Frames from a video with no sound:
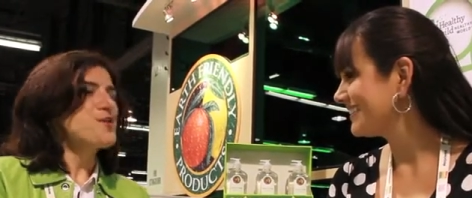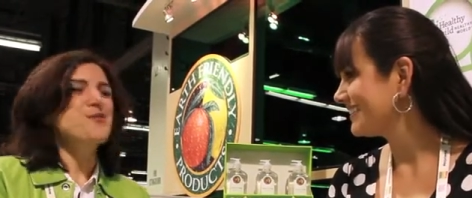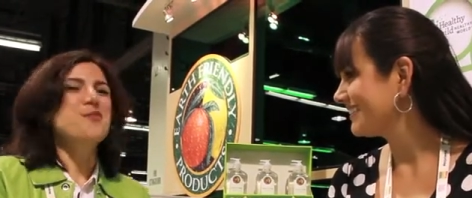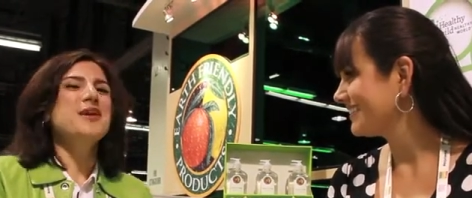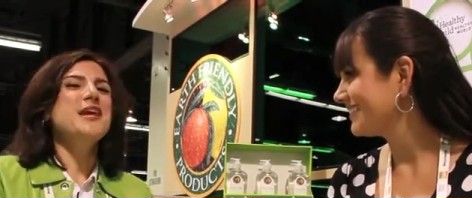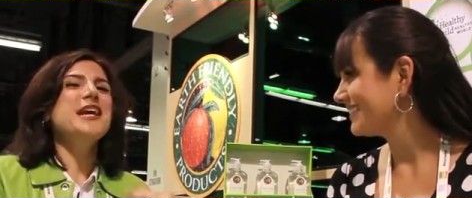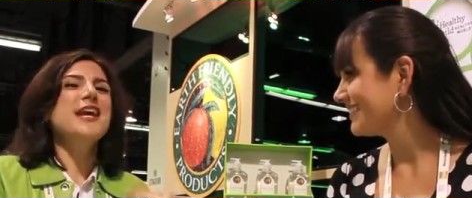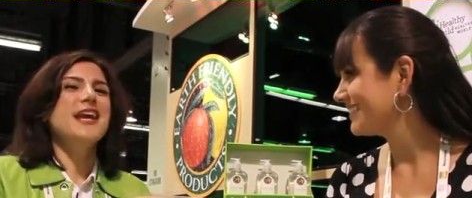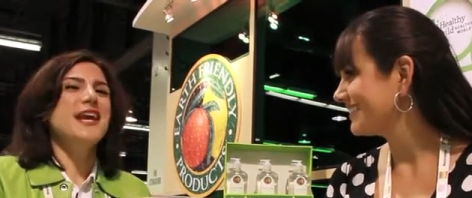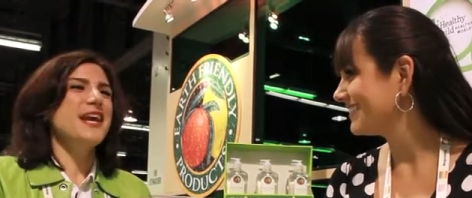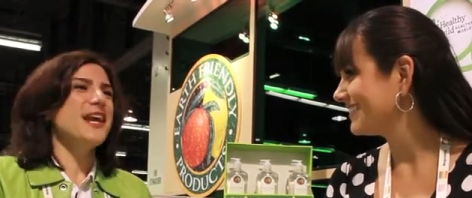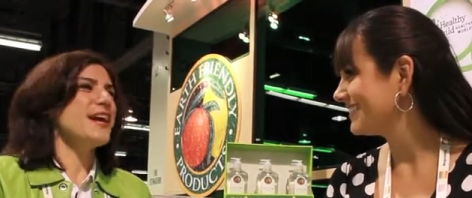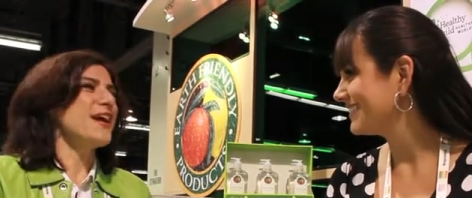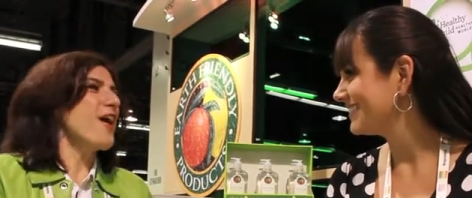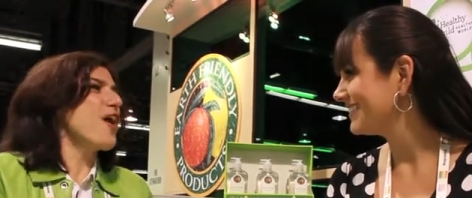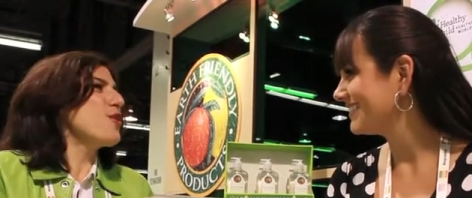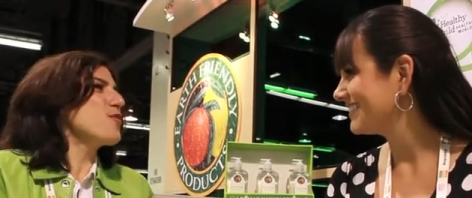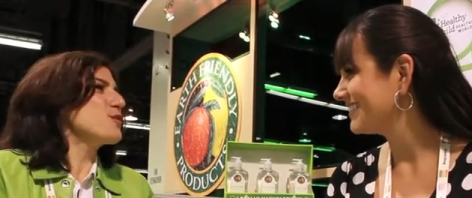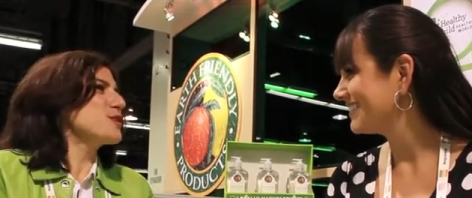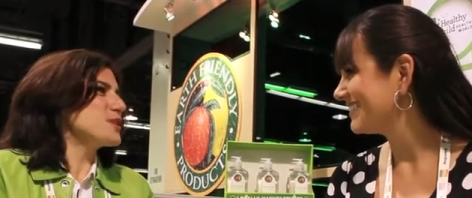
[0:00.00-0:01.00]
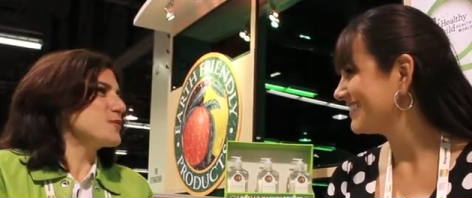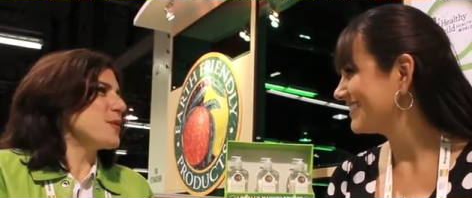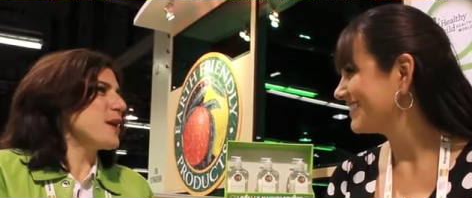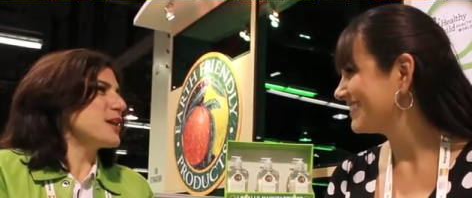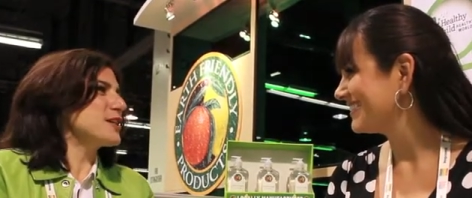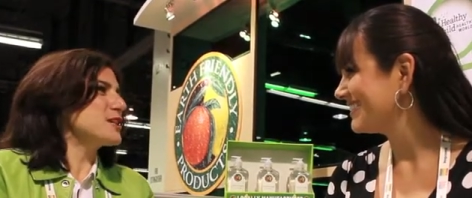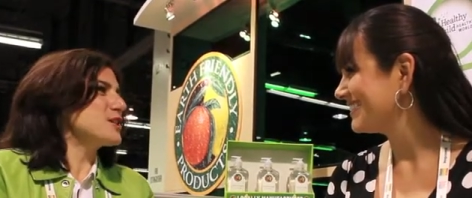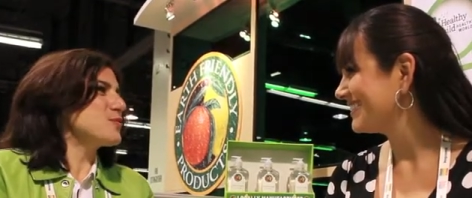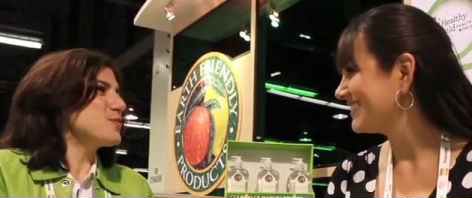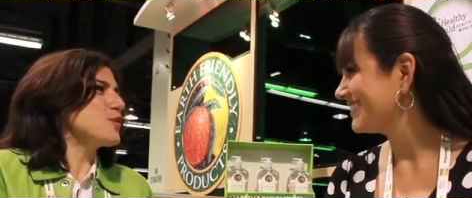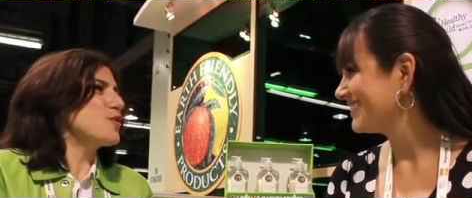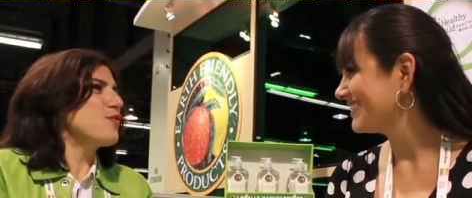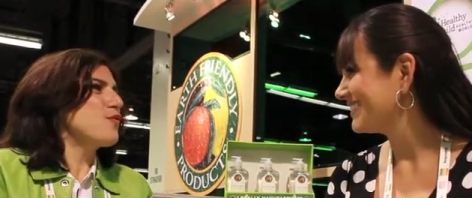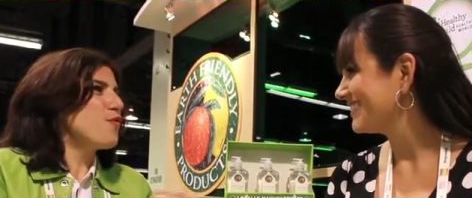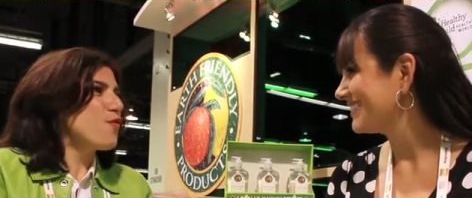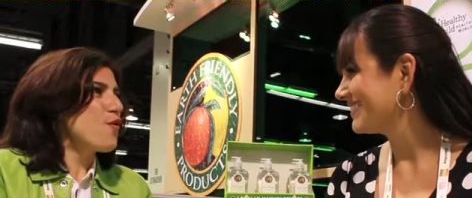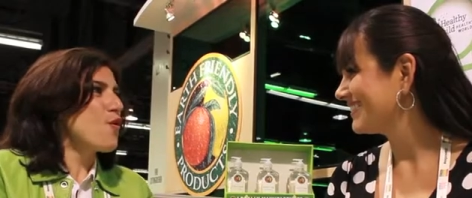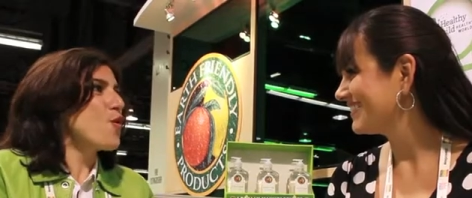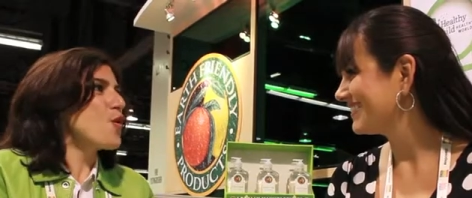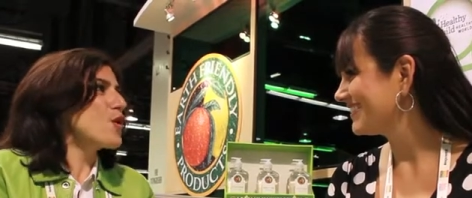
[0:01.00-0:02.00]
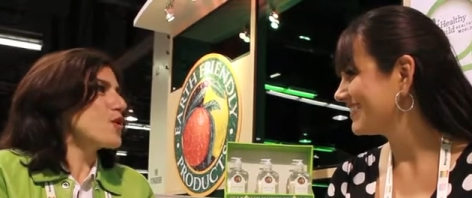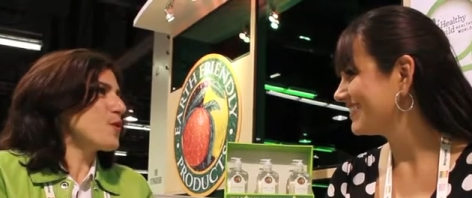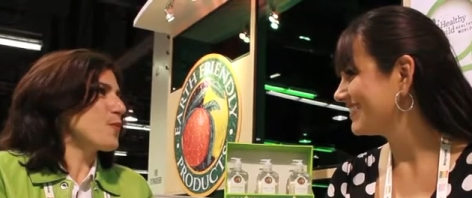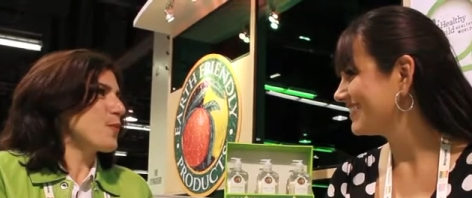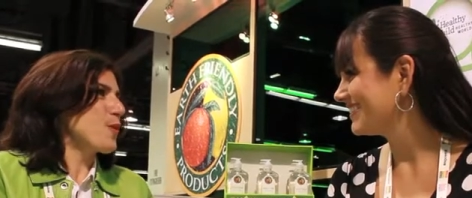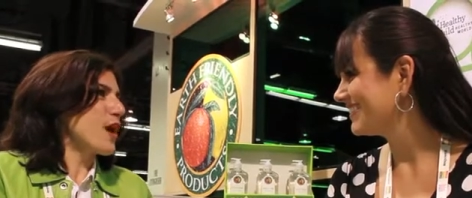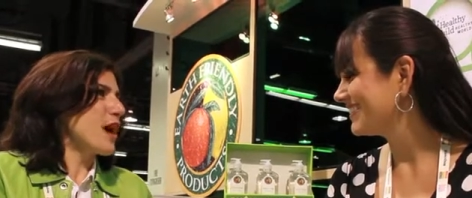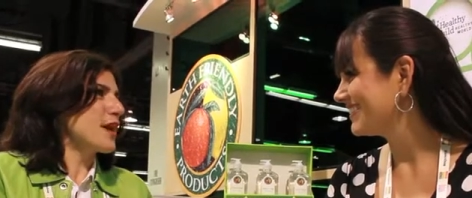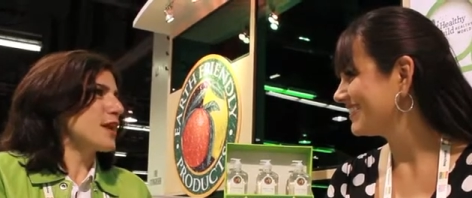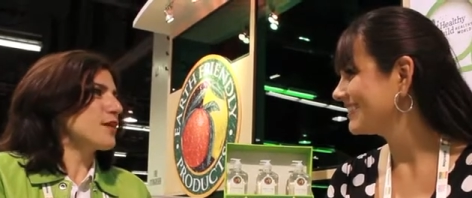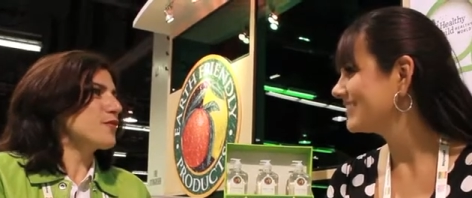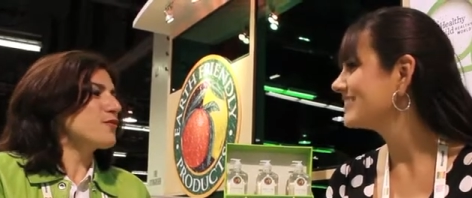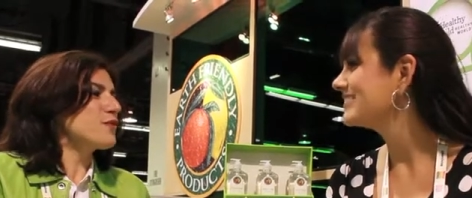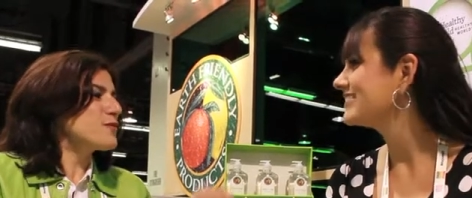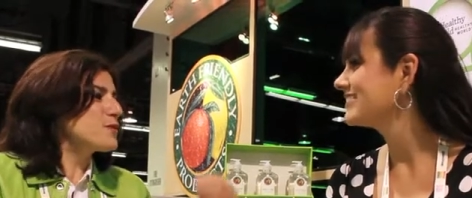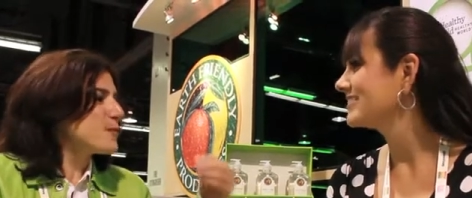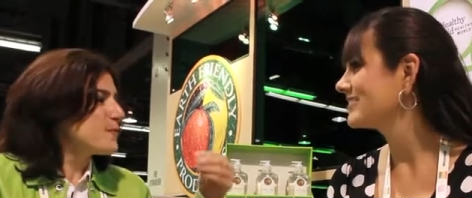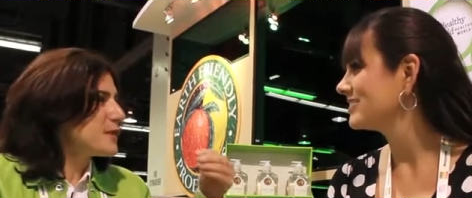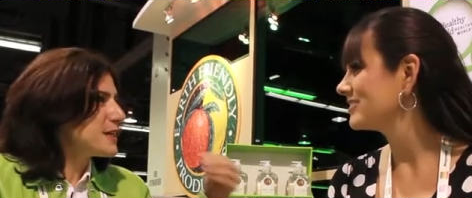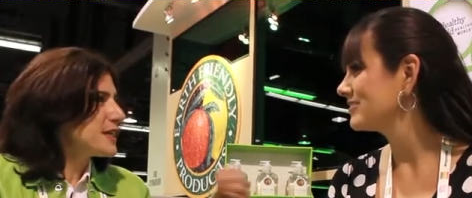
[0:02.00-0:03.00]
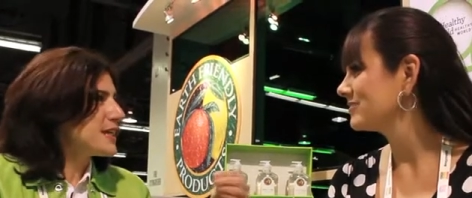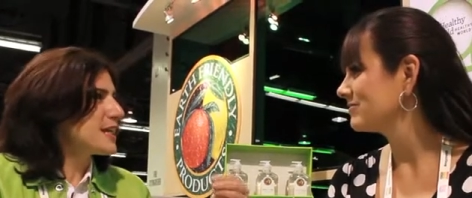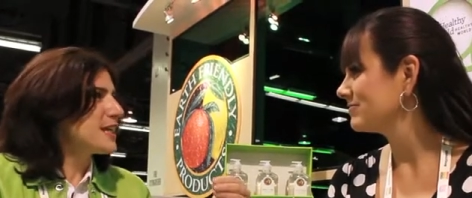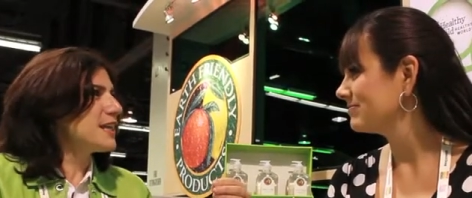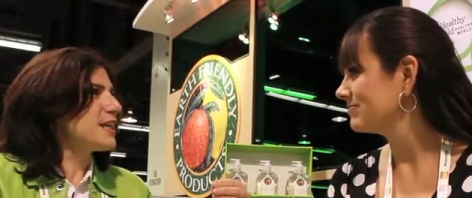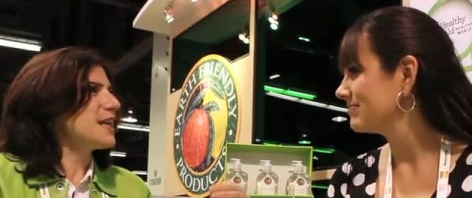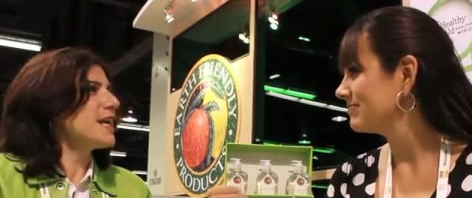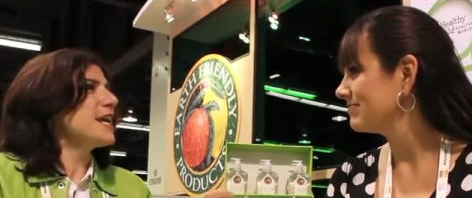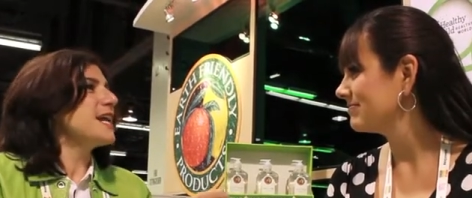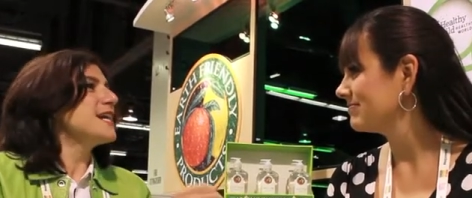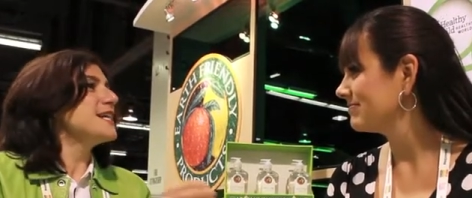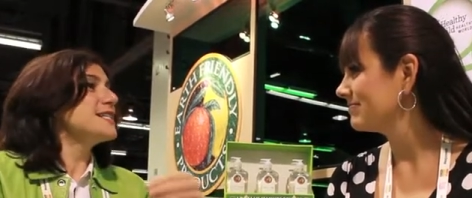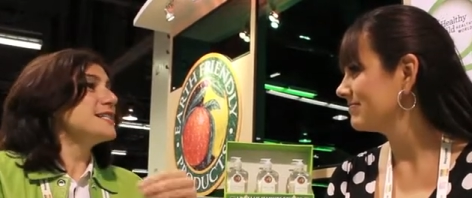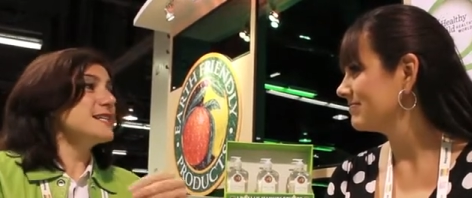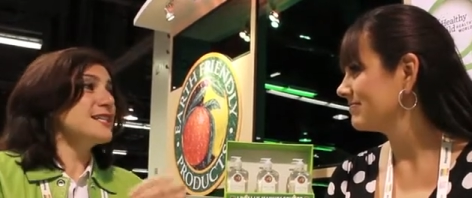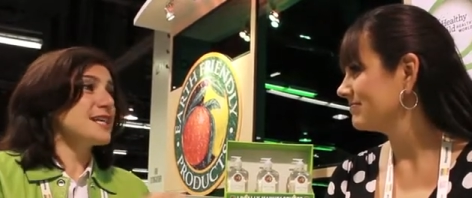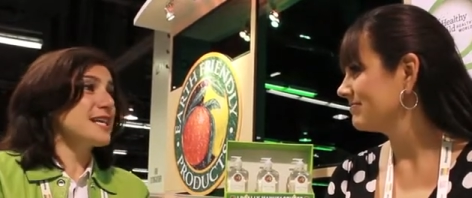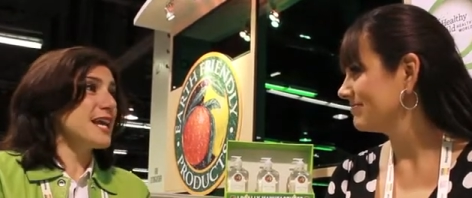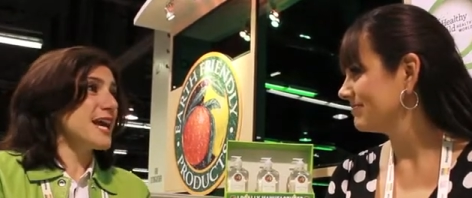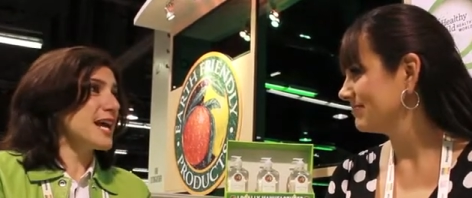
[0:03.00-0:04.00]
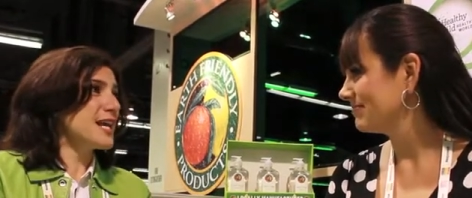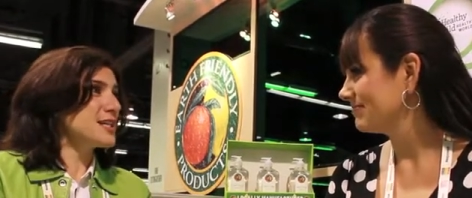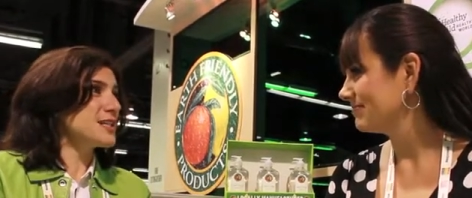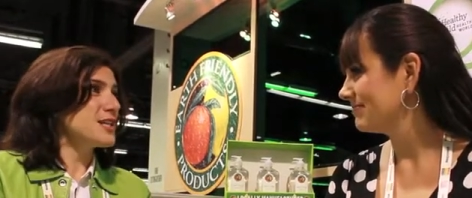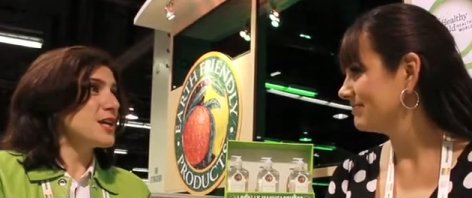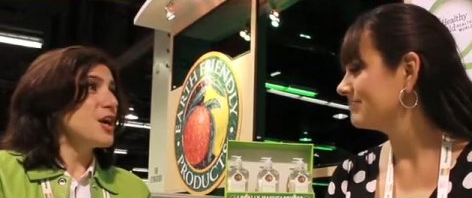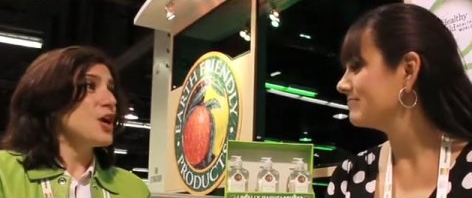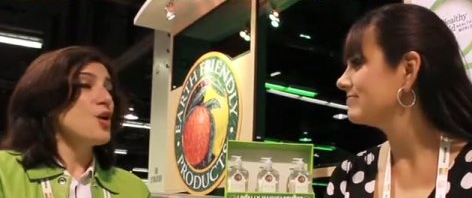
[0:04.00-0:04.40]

Speaker 1: we are responsible for the product from the beginning to the end.